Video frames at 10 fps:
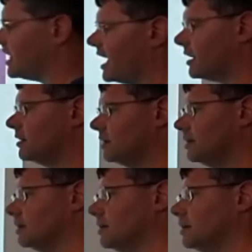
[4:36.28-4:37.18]
that
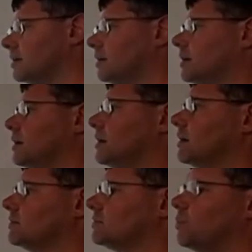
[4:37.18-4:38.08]

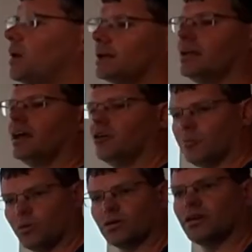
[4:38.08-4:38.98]
to, one,
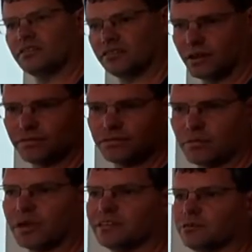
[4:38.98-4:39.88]
help organise itself
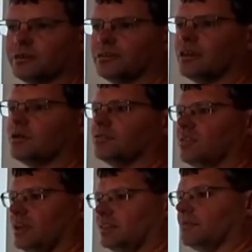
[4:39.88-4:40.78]
and make sure it knows
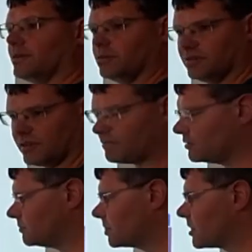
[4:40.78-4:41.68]
that each record is
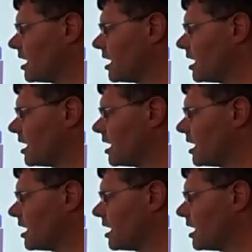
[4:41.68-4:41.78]
different,